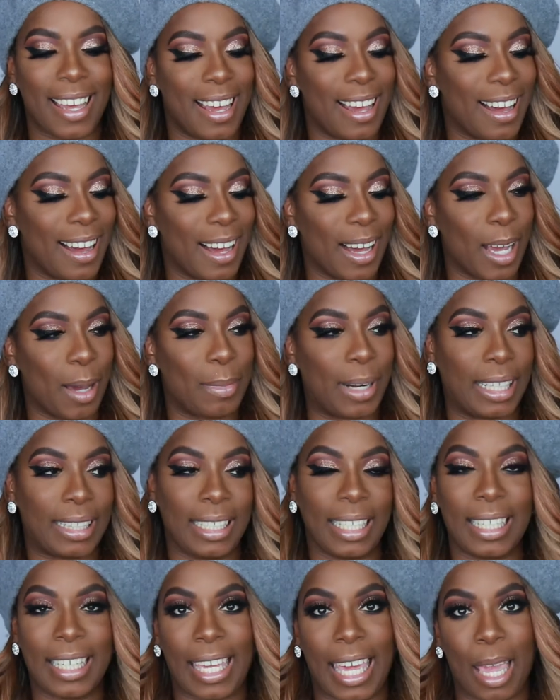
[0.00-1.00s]
um, and I
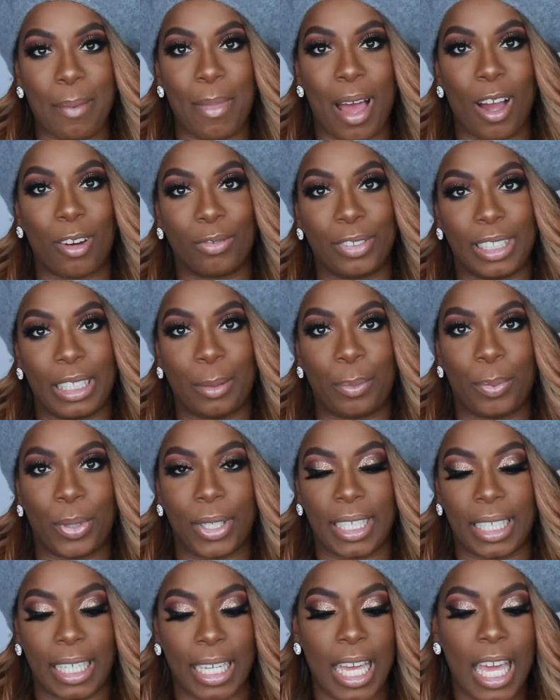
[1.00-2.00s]
think it came out really
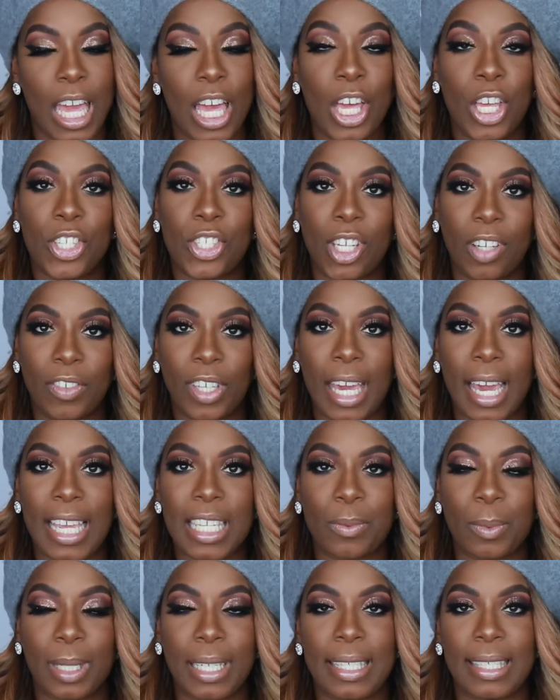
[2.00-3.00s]
pretty. So if you
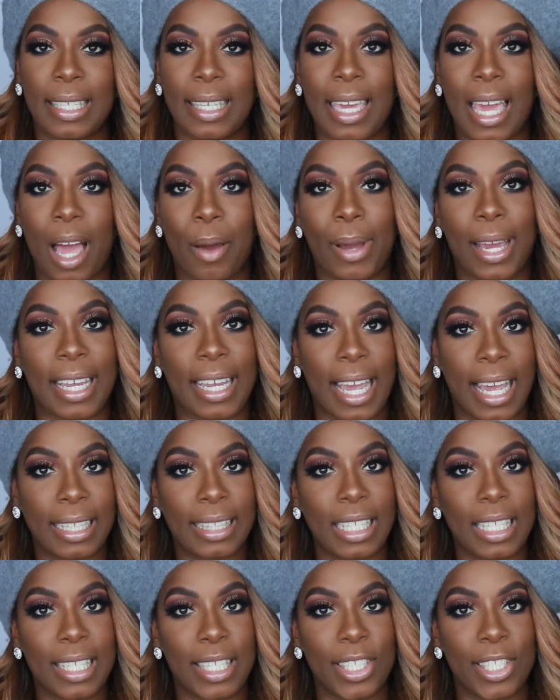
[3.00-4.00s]
guys want to see how I
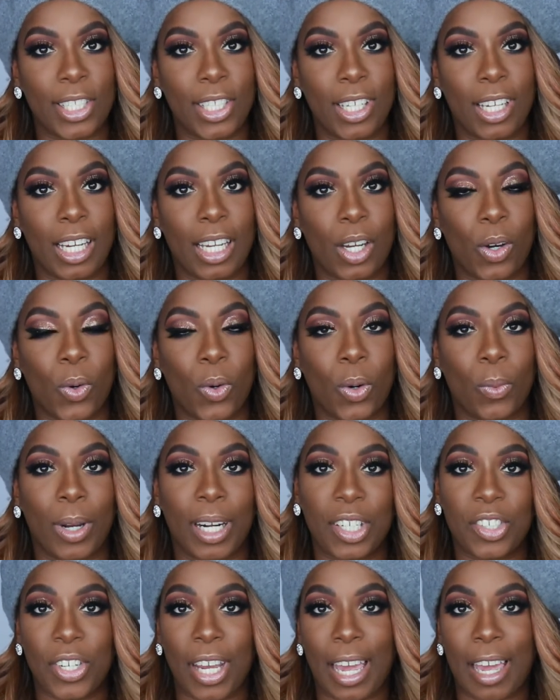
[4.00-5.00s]
got this look or
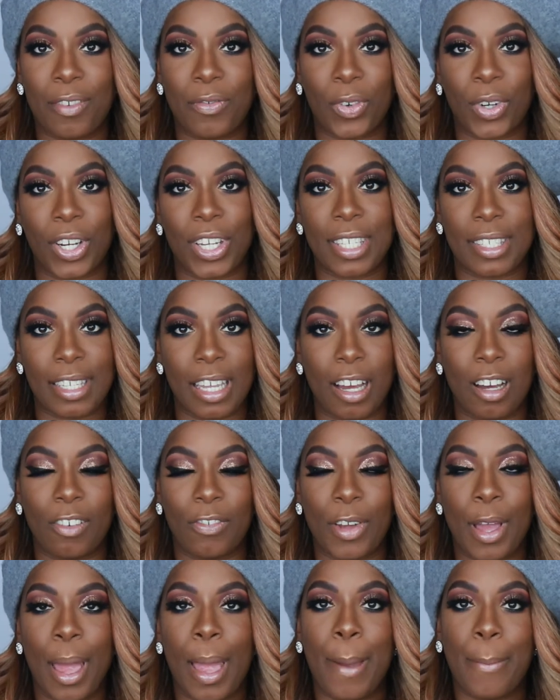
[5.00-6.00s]
want to try it for
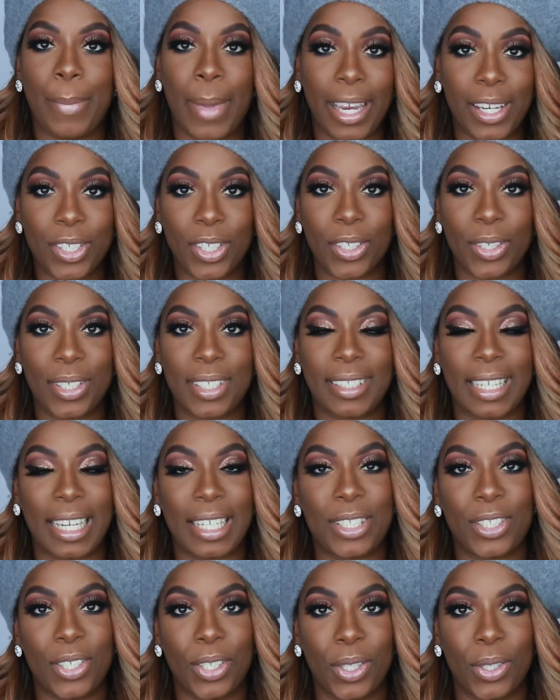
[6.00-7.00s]
yourself, make sure you
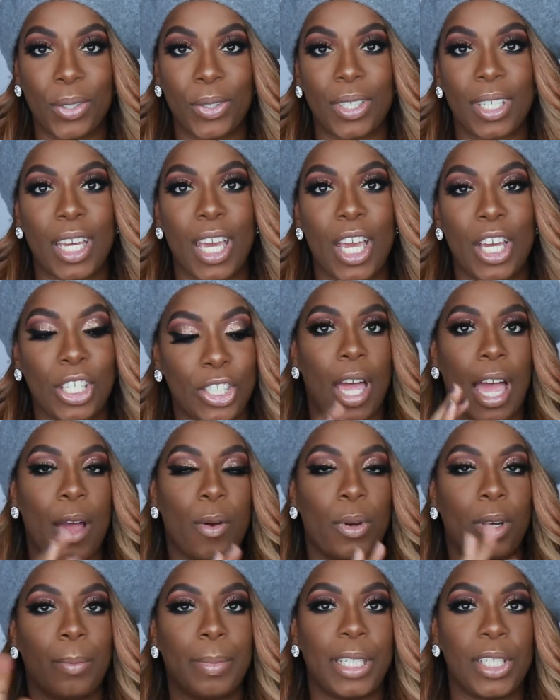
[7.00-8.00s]
stay tuned. So
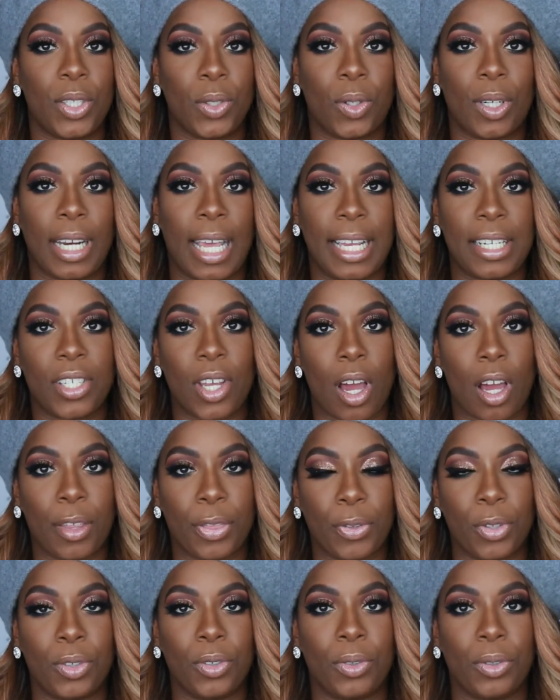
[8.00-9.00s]
I will be doing a
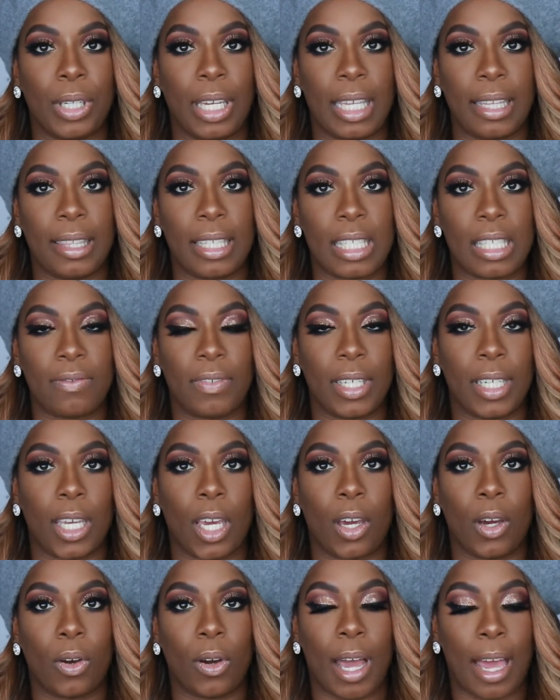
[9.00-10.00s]
talk through in this
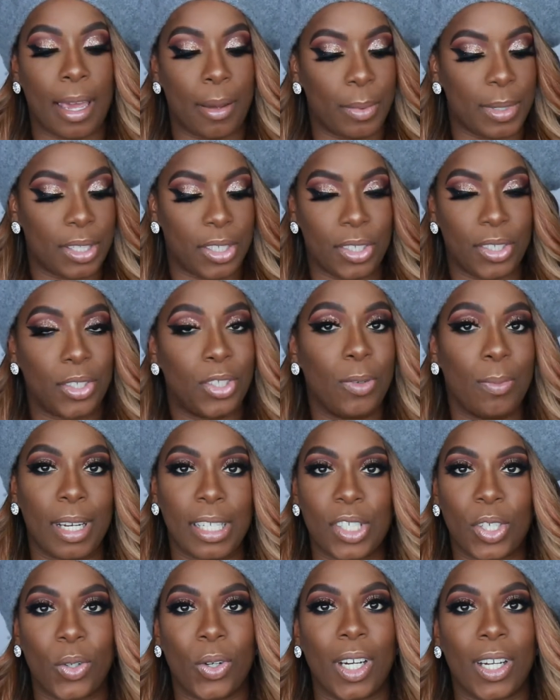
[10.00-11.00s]
video. It was just too
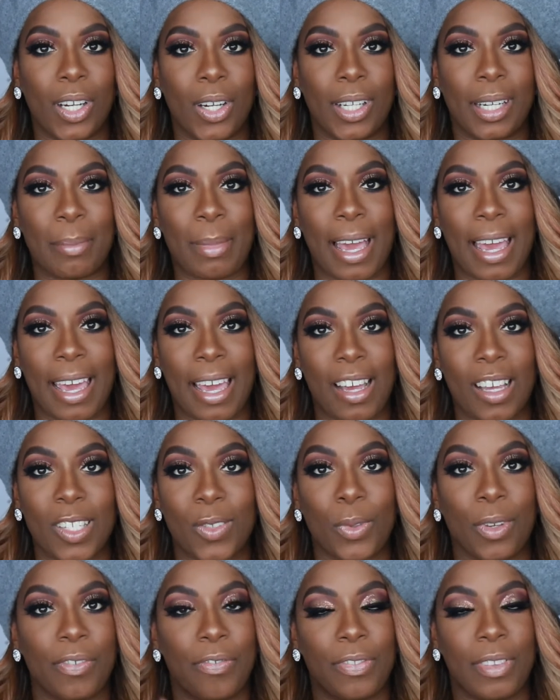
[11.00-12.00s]
much going on in my
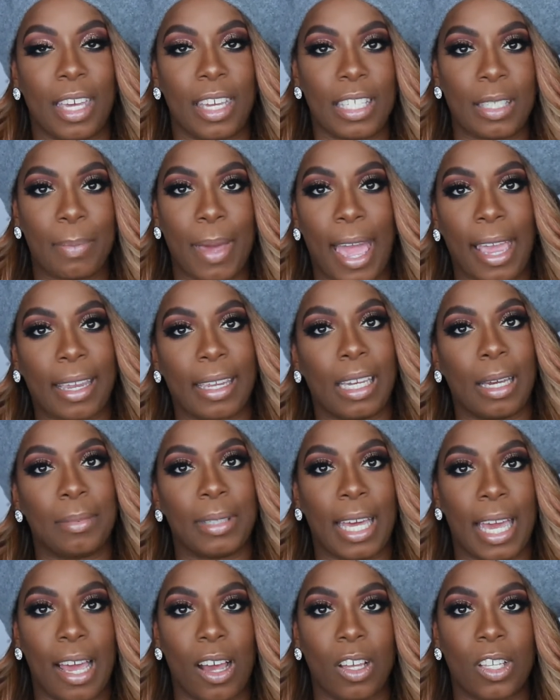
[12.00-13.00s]
house with us packing
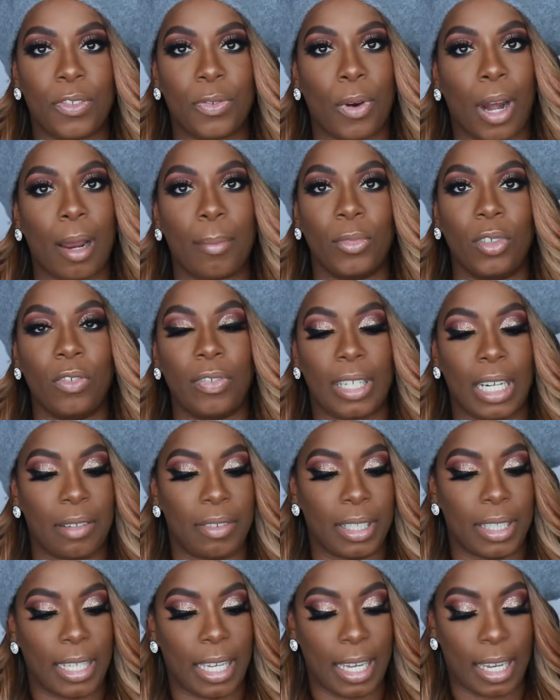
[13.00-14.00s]
up the house where I move and
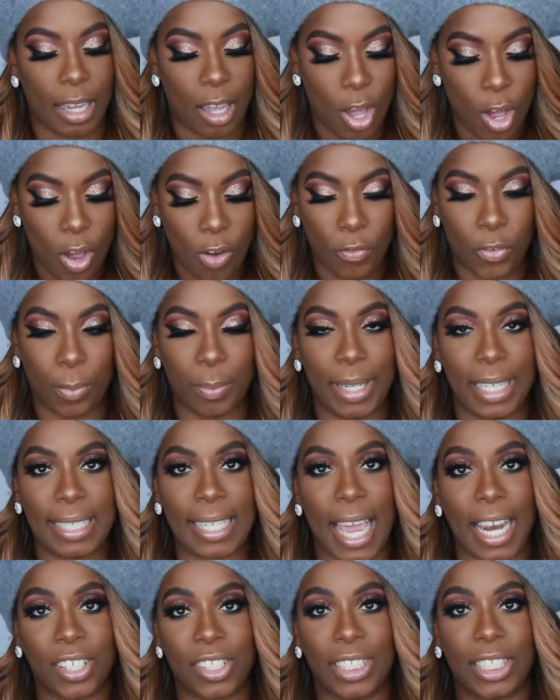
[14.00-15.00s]
everything for
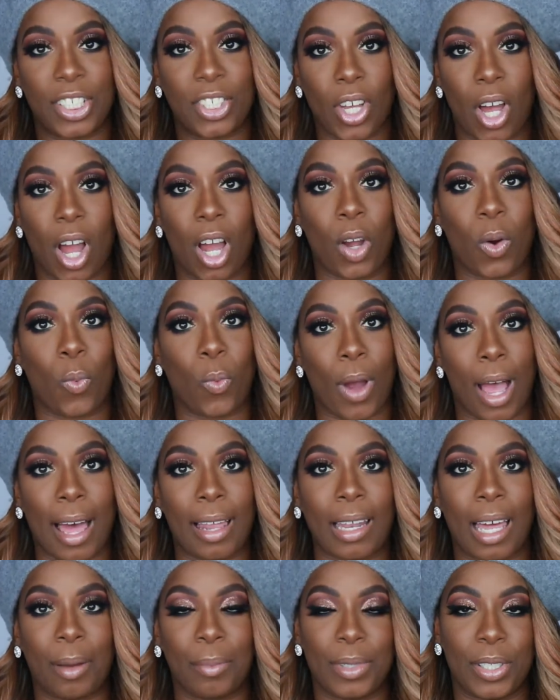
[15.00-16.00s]
me to actually talk
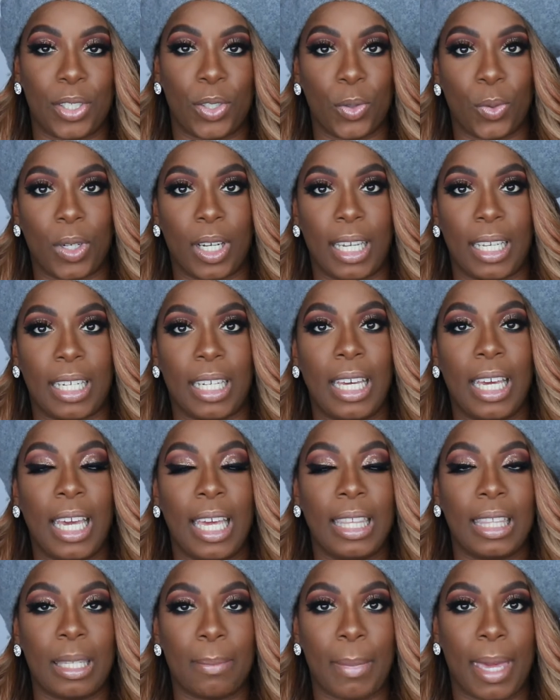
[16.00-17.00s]
while I was doing
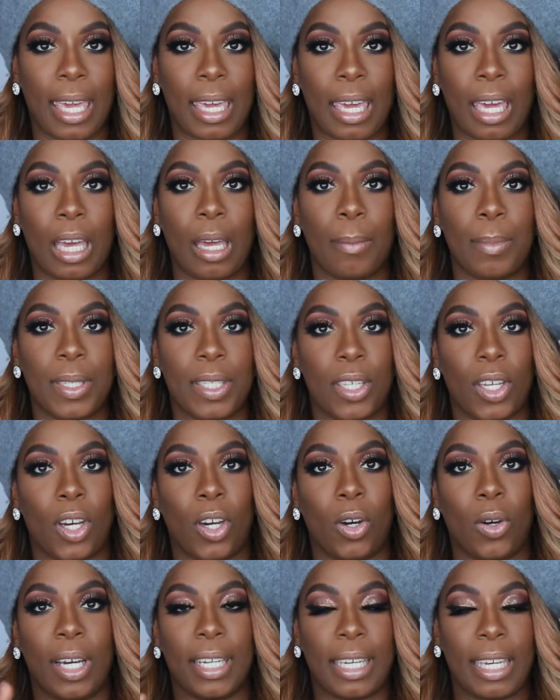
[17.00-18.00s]
the makeup.
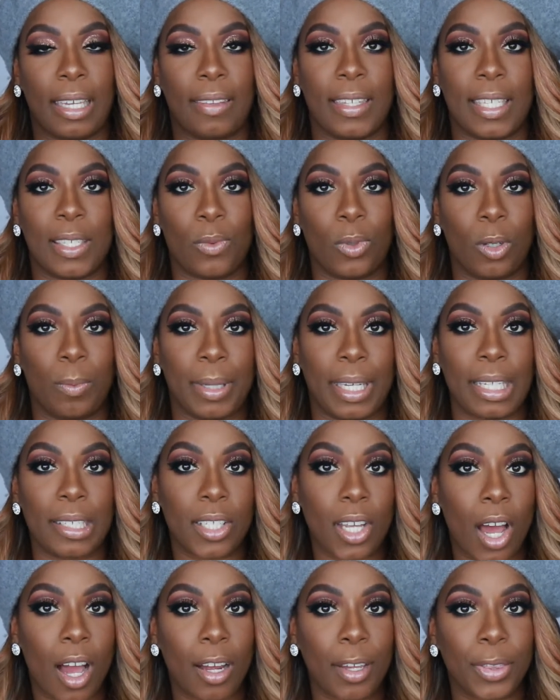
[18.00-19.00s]
So again, this will be a
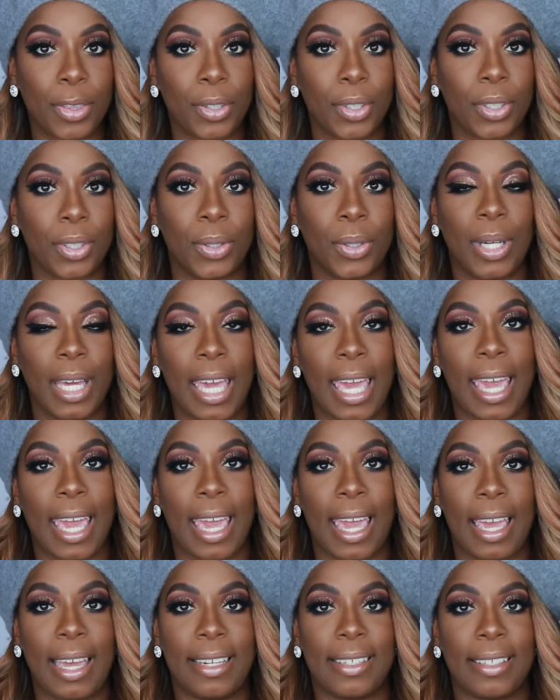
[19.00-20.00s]
talk through,
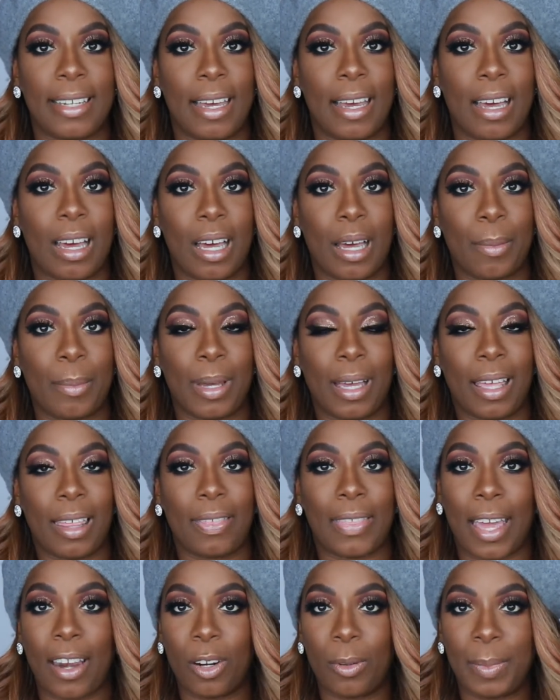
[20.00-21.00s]
and um,
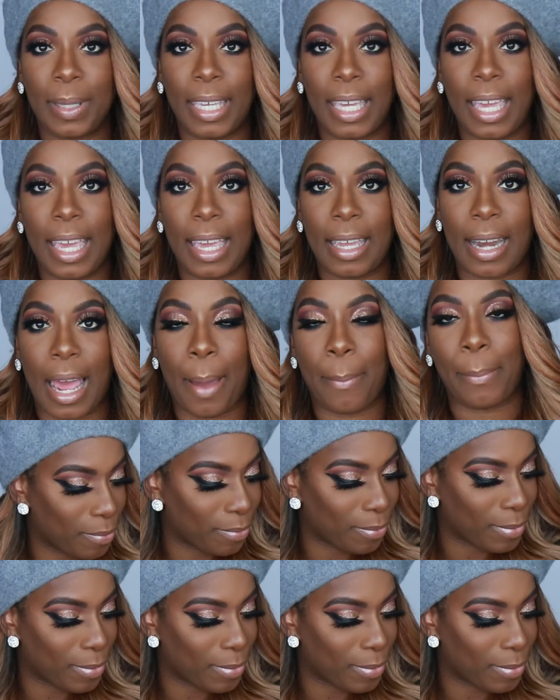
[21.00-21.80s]
that'll be it.